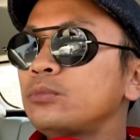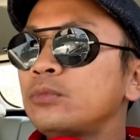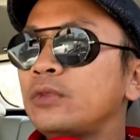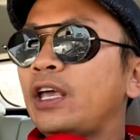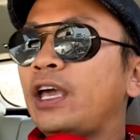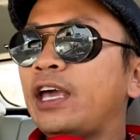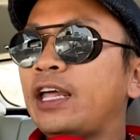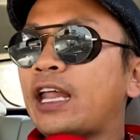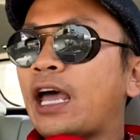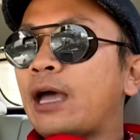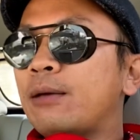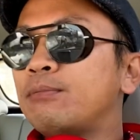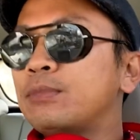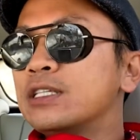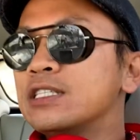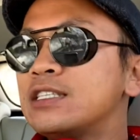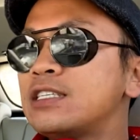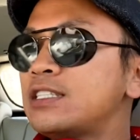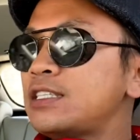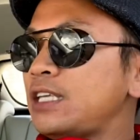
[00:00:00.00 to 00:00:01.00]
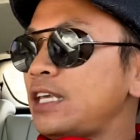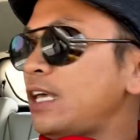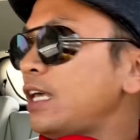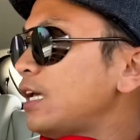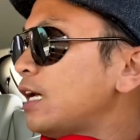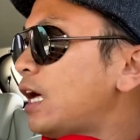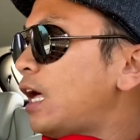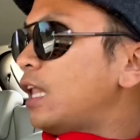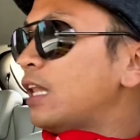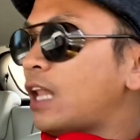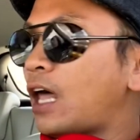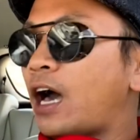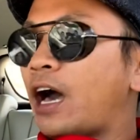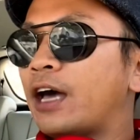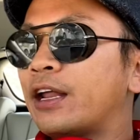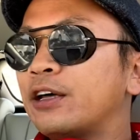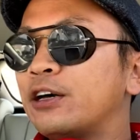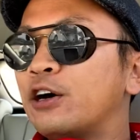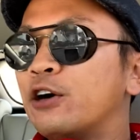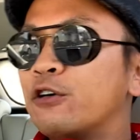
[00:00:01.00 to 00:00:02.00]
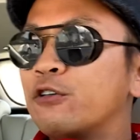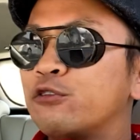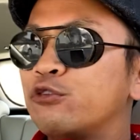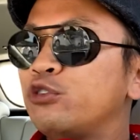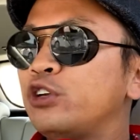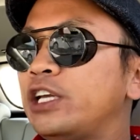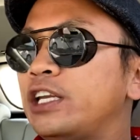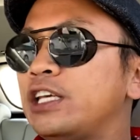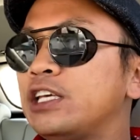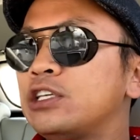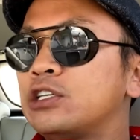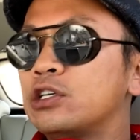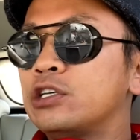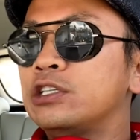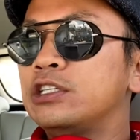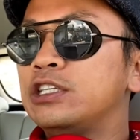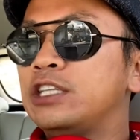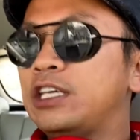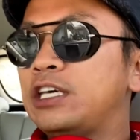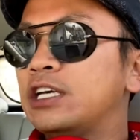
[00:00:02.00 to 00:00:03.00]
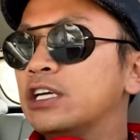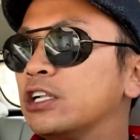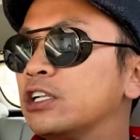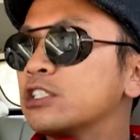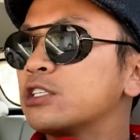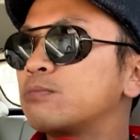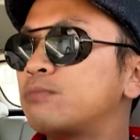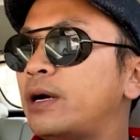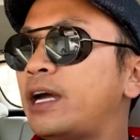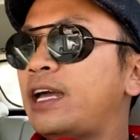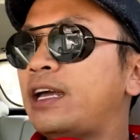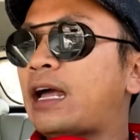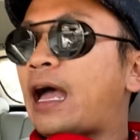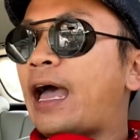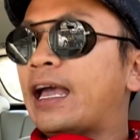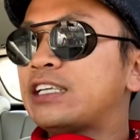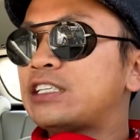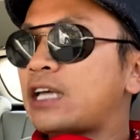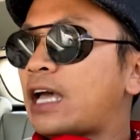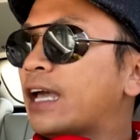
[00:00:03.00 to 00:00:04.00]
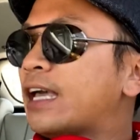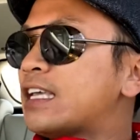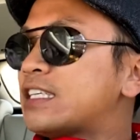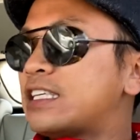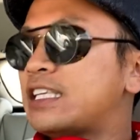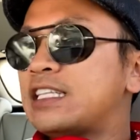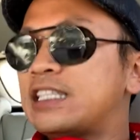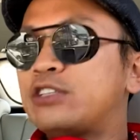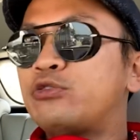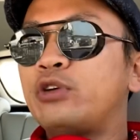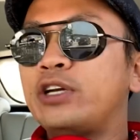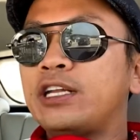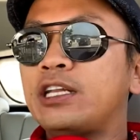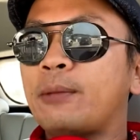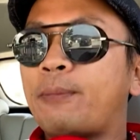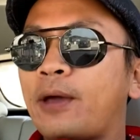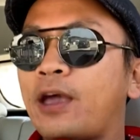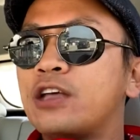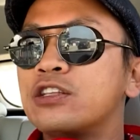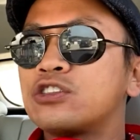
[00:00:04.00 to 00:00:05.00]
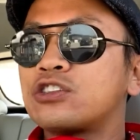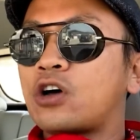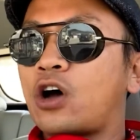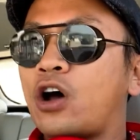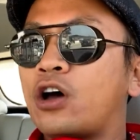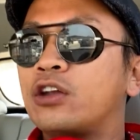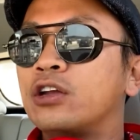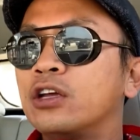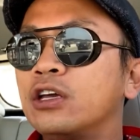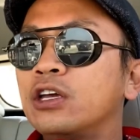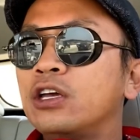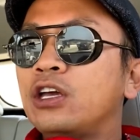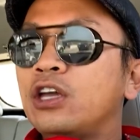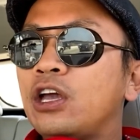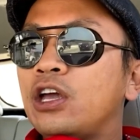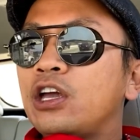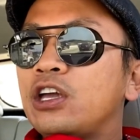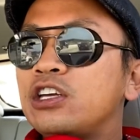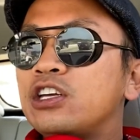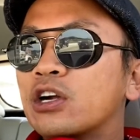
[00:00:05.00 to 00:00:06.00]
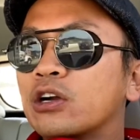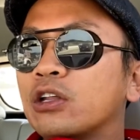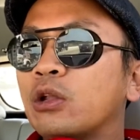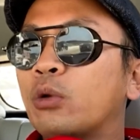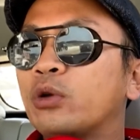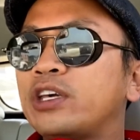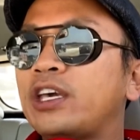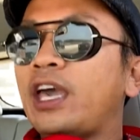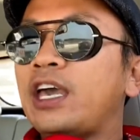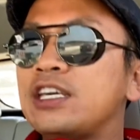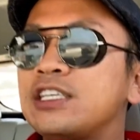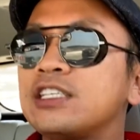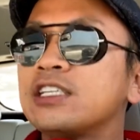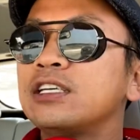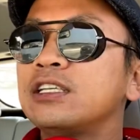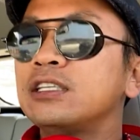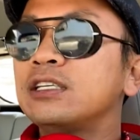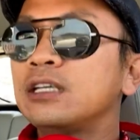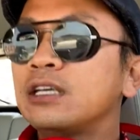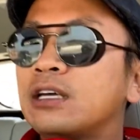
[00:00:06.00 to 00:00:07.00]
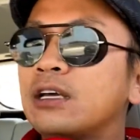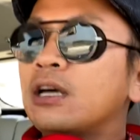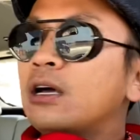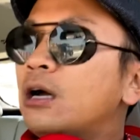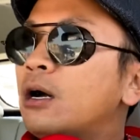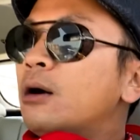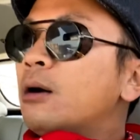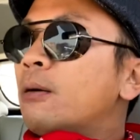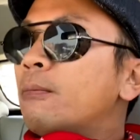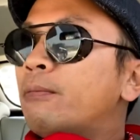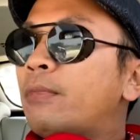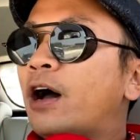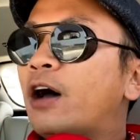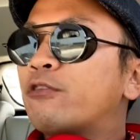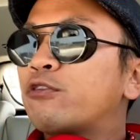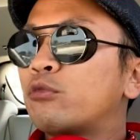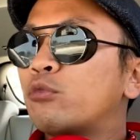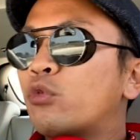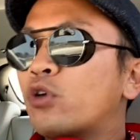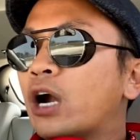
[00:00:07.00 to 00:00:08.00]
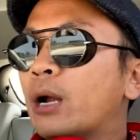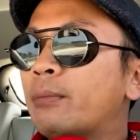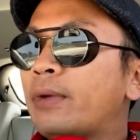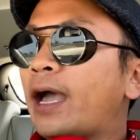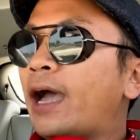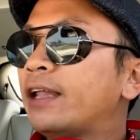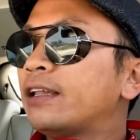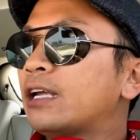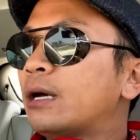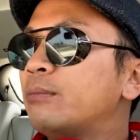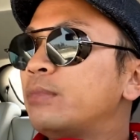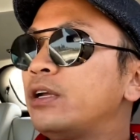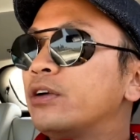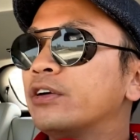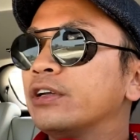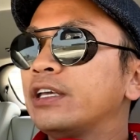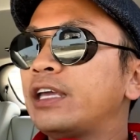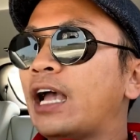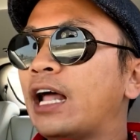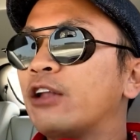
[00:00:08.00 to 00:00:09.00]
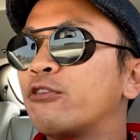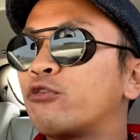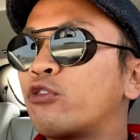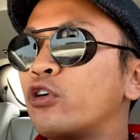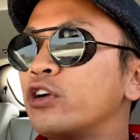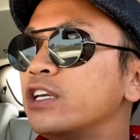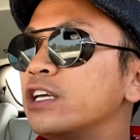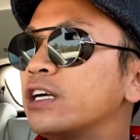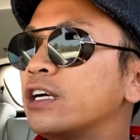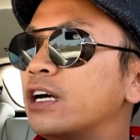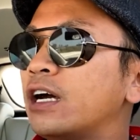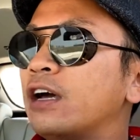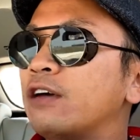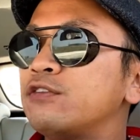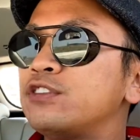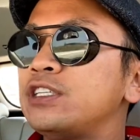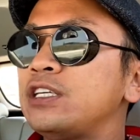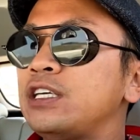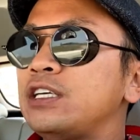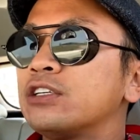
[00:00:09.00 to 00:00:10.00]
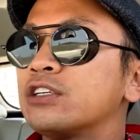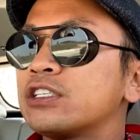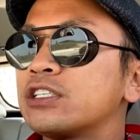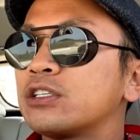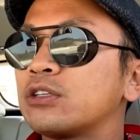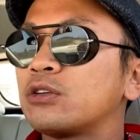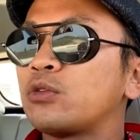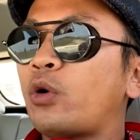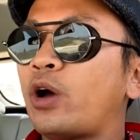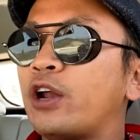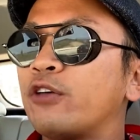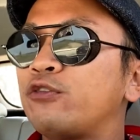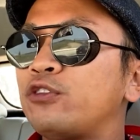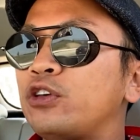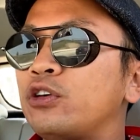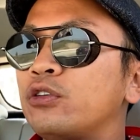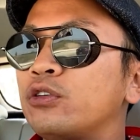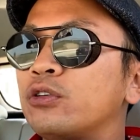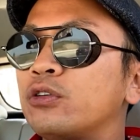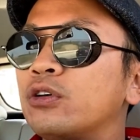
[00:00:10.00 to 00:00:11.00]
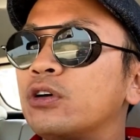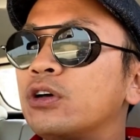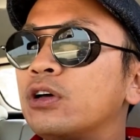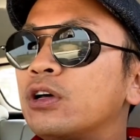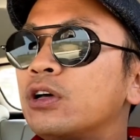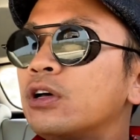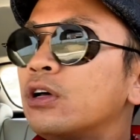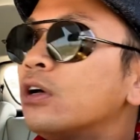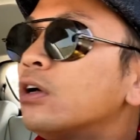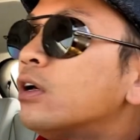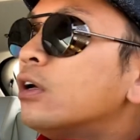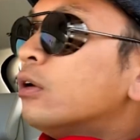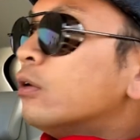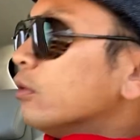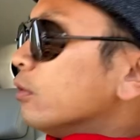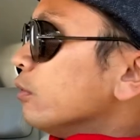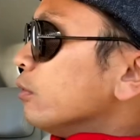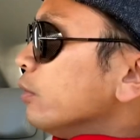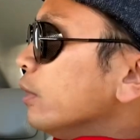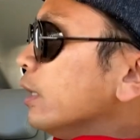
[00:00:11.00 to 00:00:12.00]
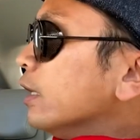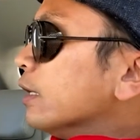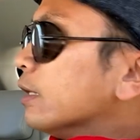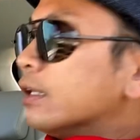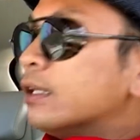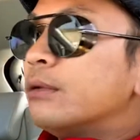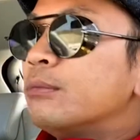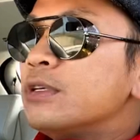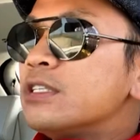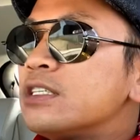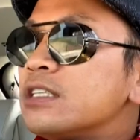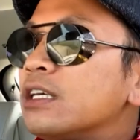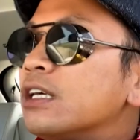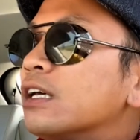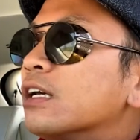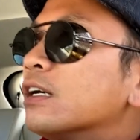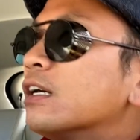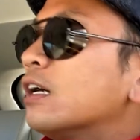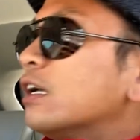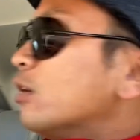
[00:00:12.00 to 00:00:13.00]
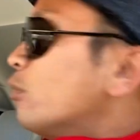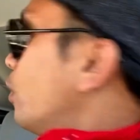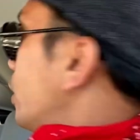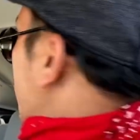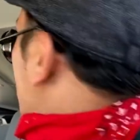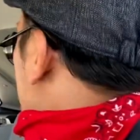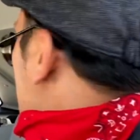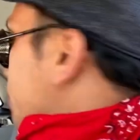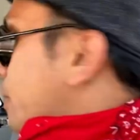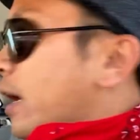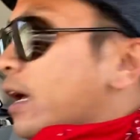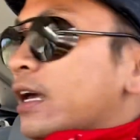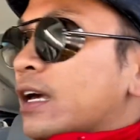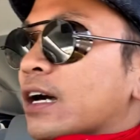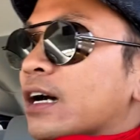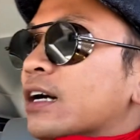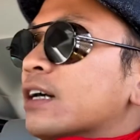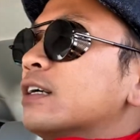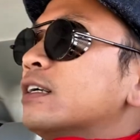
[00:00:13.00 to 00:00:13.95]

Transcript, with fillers: And I've been seeing a lot of really good deals. But I, I guess it really depends on your location uh, from where I'm at. I'm here in California. I've seen there's quite a few. Wait, let me see. I don't want to miss my uh,